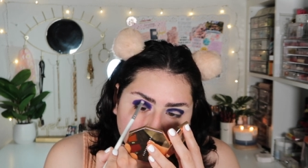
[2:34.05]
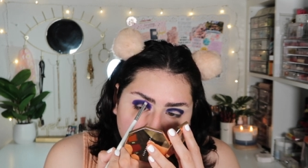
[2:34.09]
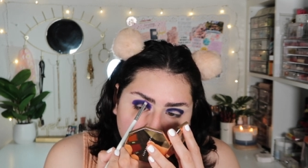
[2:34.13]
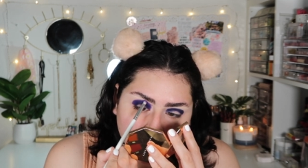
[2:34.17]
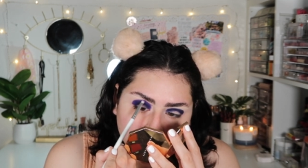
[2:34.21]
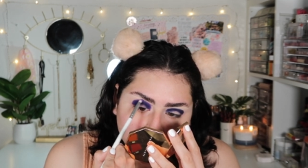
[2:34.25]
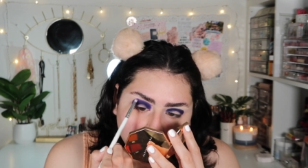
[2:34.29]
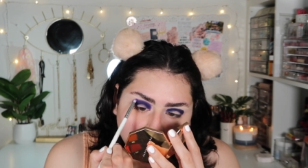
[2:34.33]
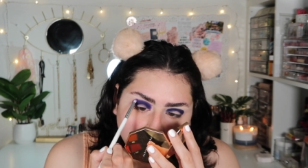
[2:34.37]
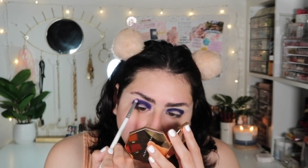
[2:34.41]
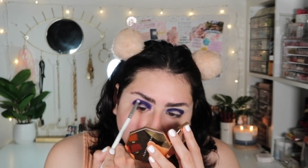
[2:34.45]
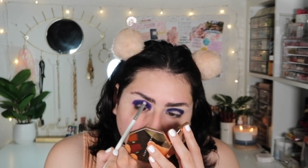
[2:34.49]

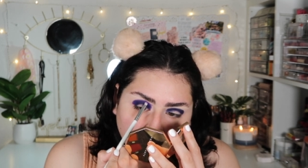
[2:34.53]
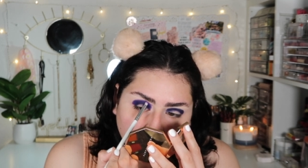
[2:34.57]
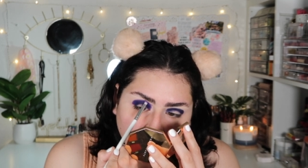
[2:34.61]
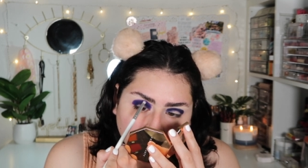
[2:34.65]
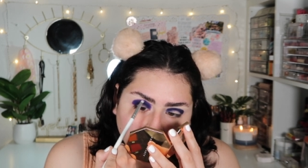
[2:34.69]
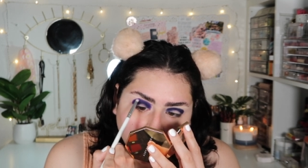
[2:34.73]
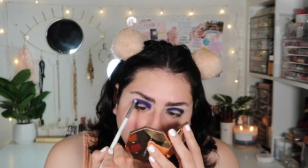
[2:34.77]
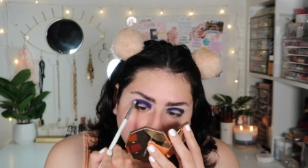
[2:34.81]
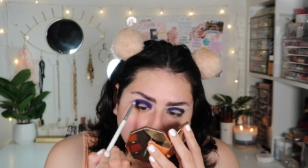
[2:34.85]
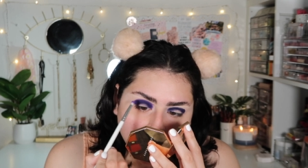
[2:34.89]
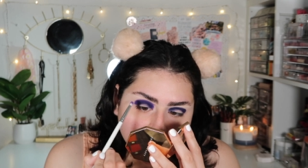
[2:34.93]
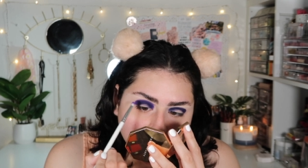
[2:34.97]
So
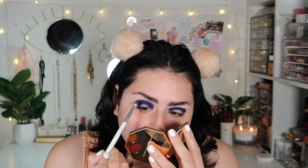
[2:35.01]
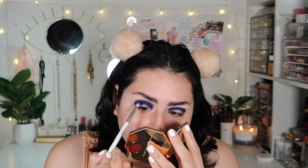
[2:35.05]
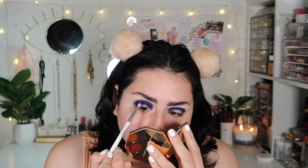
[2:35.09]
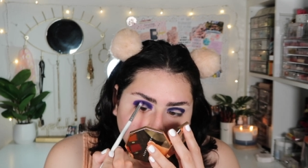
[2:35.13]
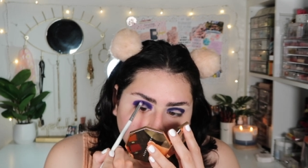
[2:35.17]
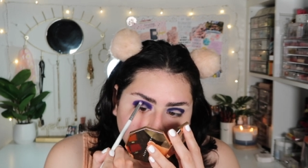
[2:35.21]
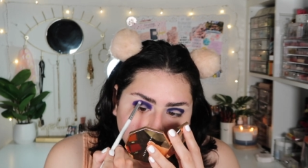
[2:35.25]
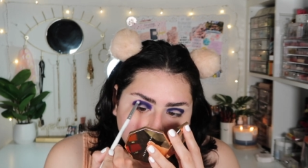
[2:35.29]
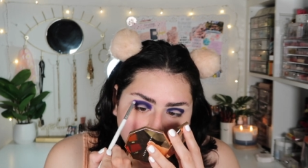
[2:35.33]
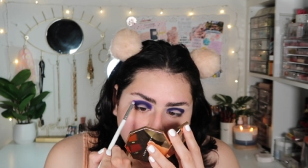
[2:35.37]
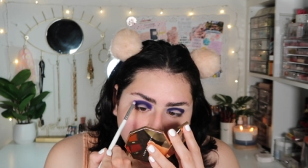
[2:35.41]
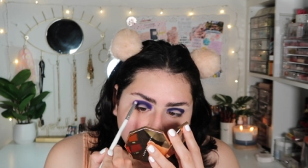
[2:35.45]
they
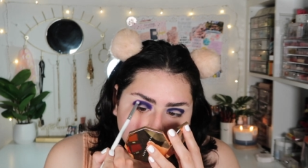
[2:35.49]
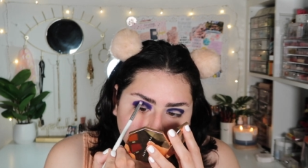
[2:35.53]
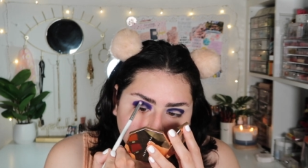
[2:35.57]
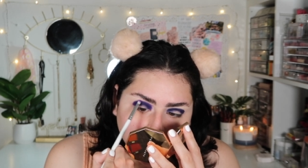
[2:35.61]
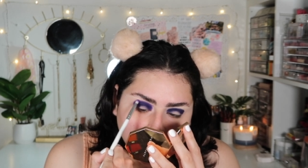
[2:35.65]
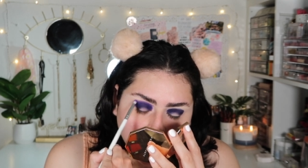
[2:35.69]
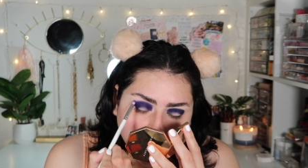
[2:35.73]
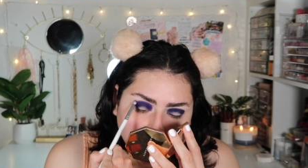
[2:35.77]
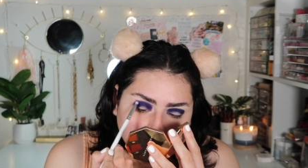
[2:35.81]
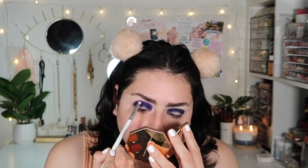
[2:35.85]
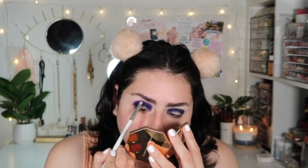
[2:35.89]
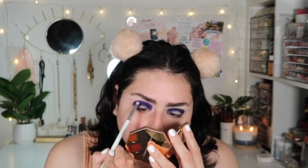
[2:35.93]
decided to
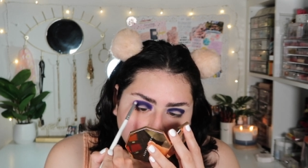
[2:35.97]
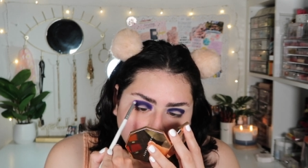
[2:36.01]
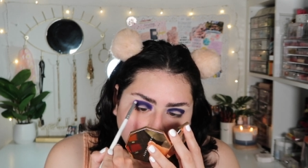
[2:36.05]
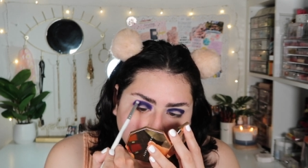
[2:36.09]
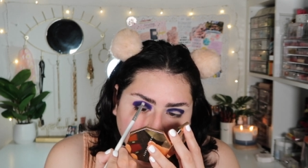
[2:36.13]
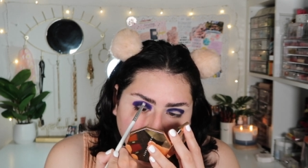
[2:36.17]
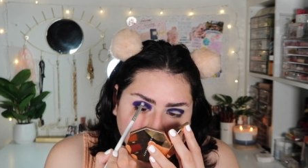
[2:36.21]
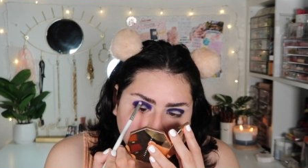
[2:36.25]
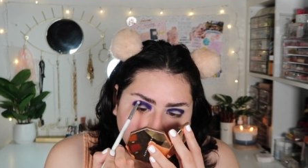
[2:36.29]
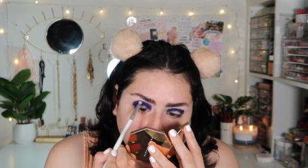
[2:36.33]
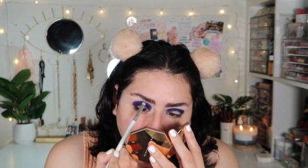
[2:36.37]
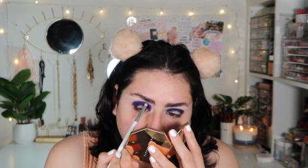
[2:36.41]
give
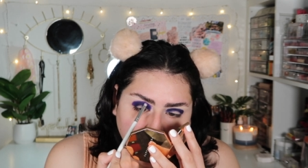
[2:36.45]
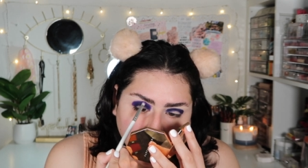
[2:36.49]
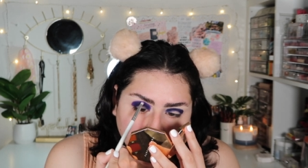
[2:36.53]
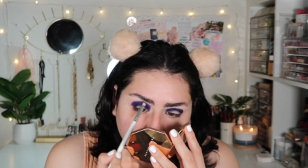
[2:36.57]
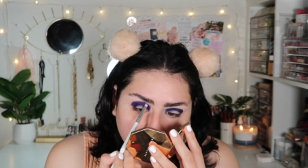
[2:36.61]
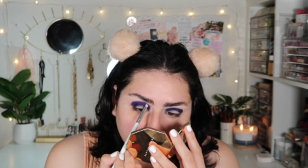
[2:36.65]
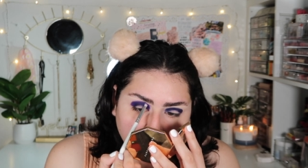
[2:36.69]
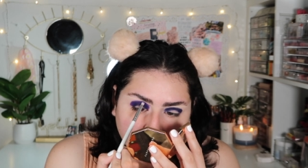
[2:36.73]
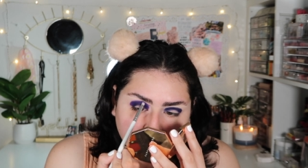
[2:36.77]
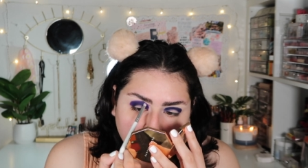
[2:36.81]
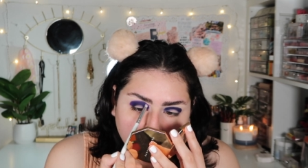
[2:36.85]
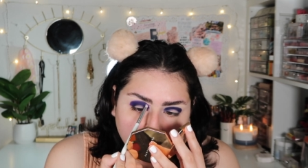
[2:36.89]

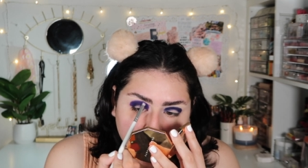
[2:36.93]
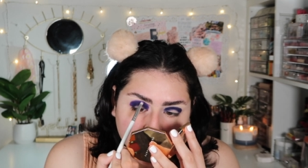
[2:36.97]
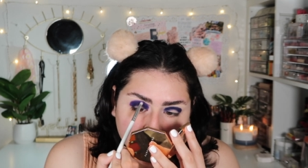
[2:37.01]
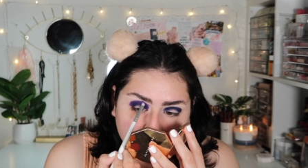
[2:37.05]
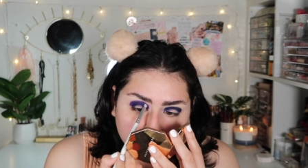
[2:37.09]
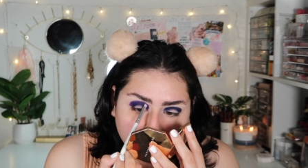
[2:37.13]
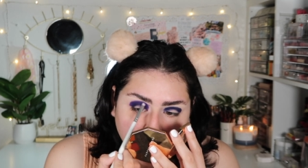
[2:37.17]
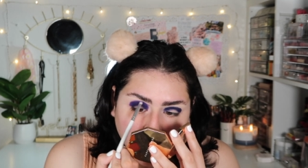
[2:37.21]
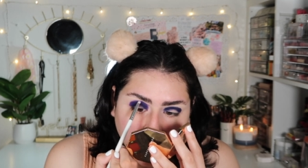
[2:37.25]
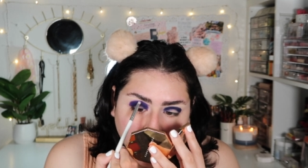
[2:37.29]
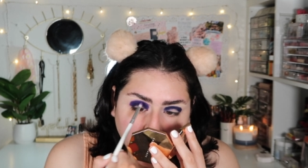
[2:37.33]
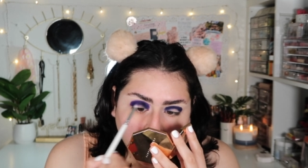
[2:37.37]
IVF a
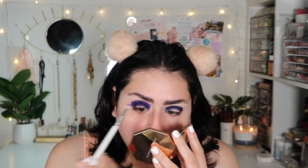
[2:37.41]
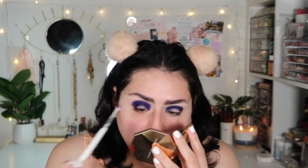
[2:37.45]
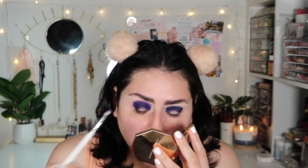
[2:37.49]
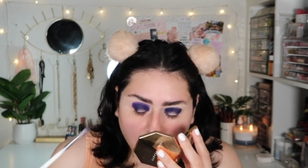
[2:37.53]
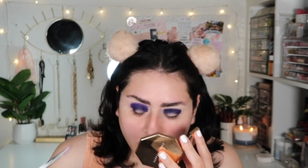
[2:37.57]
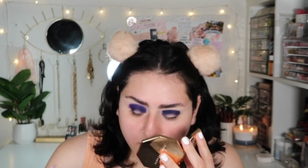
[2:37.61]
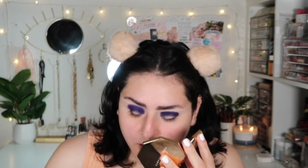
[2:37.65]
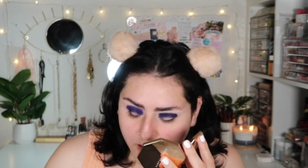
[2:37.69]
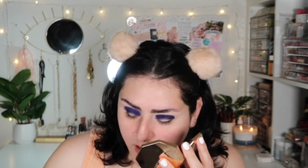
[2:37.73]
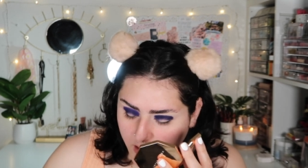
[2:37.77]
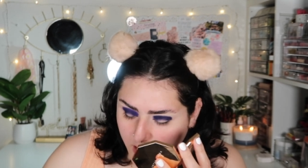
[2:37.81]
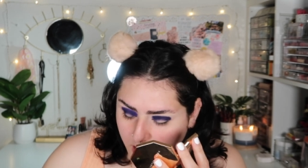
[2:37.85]
try.
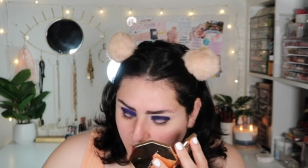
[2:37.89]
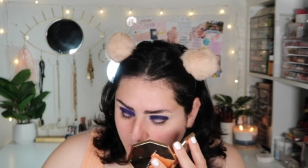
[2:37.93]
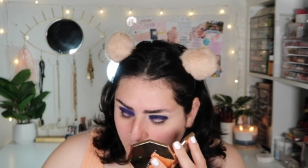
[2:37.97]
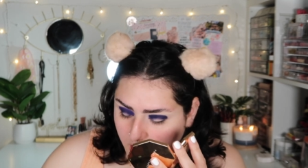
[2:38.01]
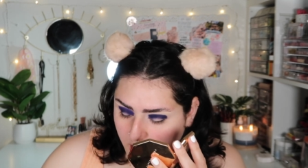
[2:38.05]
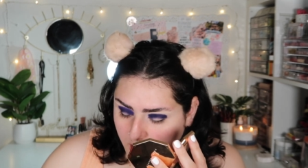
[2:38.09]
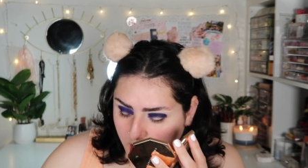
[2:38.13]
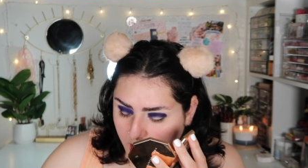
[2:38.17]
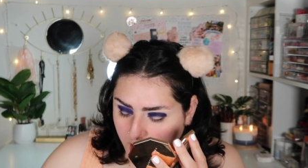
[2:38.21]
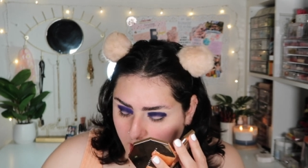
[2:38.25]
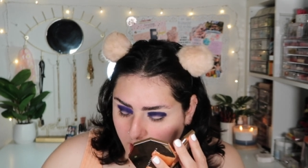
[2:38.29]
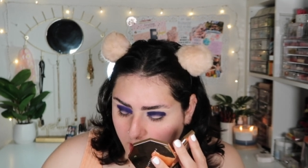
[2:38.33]

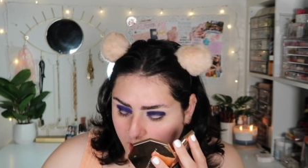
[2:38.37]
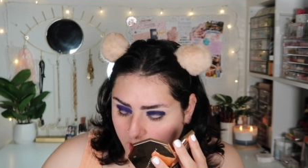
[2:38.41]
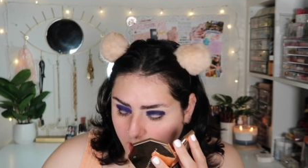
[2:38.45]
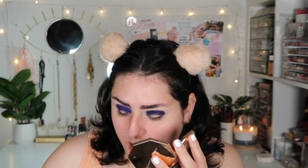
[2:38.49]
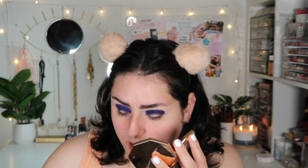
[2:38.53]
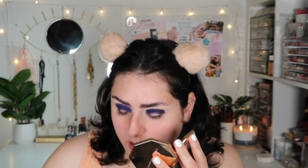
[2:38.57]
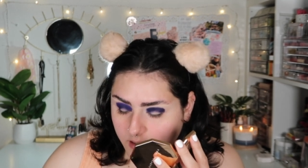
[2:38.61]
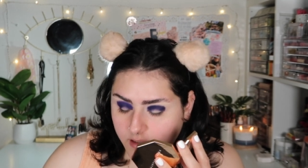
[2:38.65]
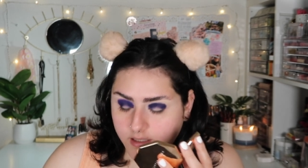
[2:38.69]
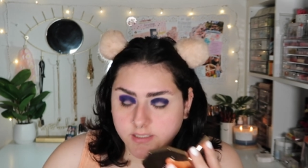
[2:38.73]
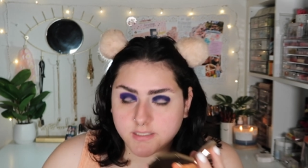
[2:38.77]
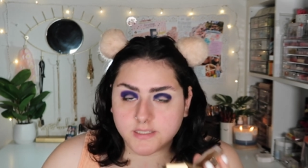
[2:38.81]

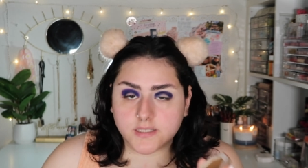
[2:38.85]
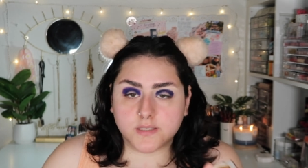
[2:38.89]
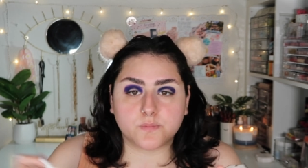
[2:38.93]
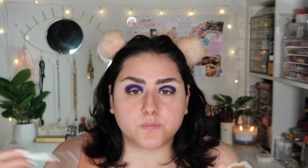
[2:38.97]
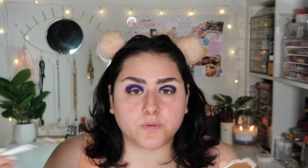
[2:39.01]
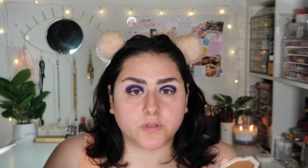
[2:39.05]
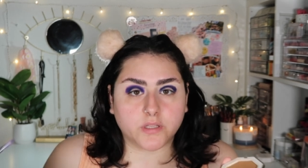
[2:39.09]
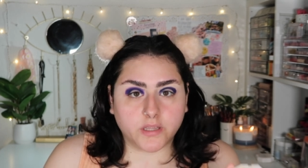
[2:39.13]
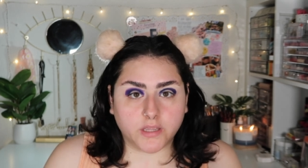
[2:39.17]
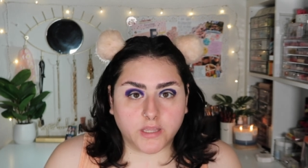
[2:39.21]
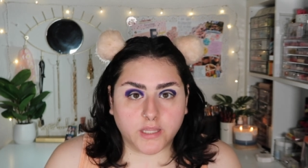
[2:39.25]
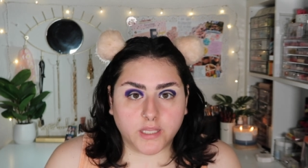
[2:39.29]
And this is
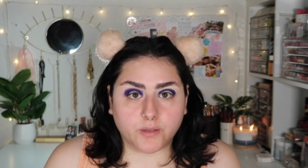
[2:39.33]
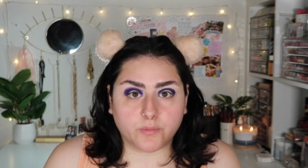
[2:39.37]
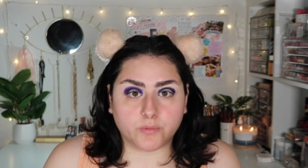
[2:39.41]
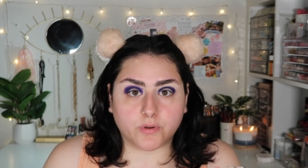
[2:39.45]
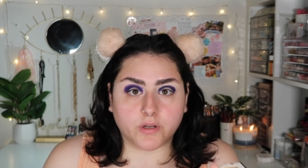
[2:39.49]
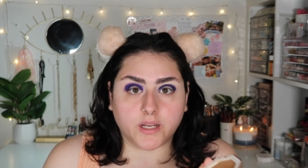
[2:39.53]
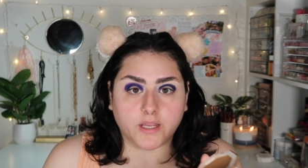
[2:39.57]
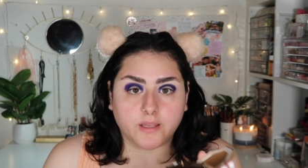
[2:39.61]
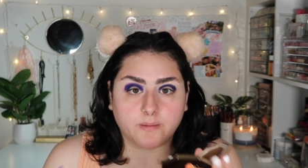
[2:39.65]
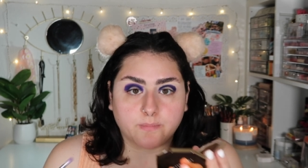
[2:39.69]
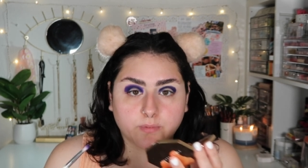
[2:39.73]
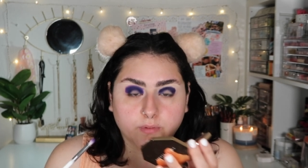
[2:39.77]
when they
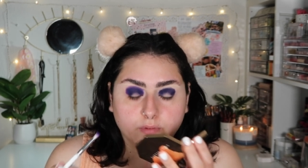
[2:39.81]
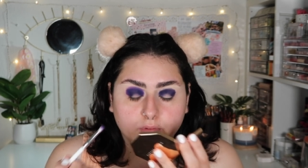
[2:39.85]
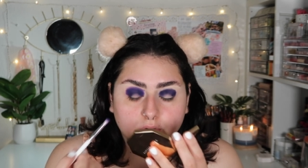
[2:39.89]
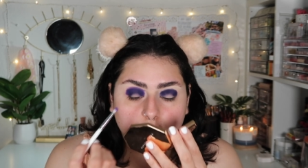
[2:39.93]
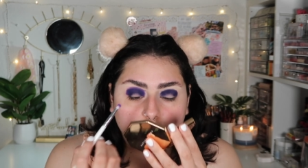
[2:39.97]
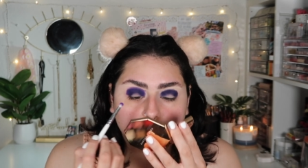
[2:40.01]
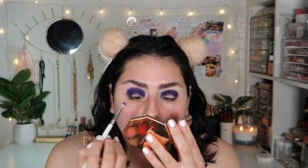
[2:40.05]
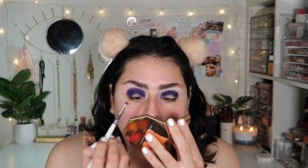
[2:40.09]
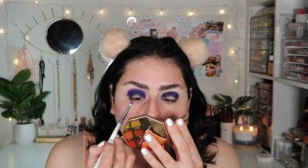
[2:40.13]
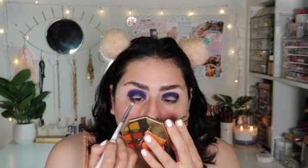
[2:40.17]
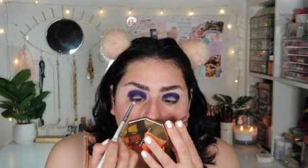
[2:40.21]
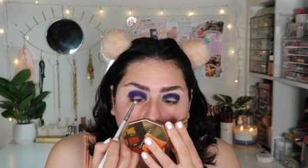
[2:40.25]
were able
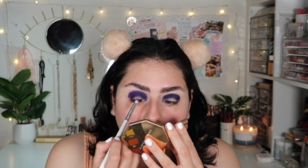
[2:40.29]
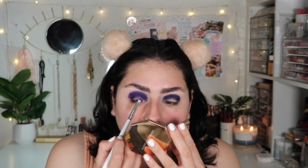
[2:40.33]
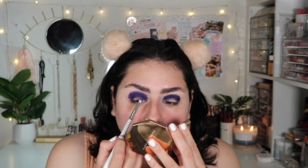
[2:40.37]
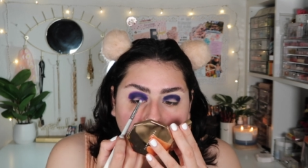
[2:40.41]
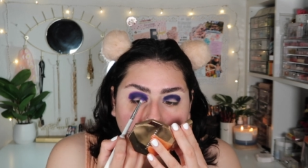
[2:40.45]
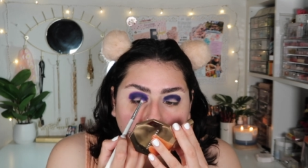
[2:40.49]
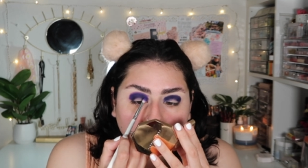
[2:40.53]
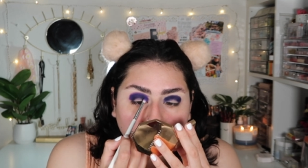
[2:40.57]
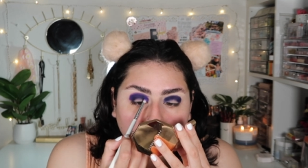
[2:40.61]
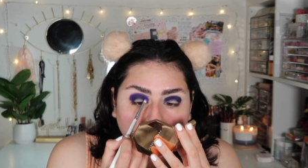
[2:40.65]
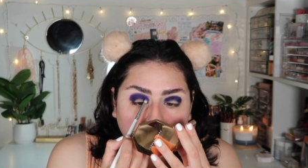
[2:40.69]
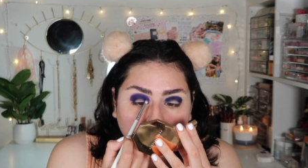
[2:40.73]

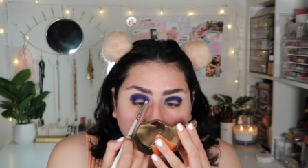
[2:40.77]
to